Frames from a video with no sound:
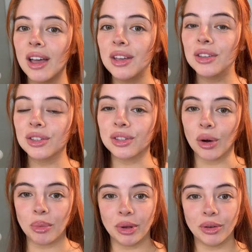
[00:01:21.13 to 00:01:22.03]

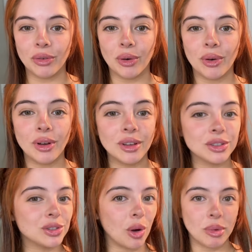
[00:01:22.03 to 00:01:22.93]
So beautiful.
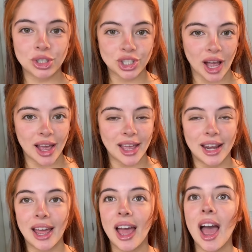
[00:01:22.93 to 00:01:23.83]
So much
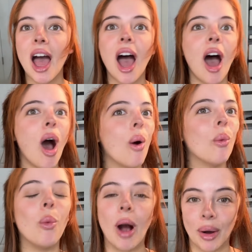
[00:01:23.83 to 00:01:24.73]
shine.
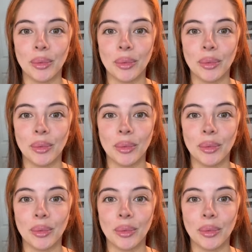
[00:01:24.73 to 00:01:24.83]
Wow.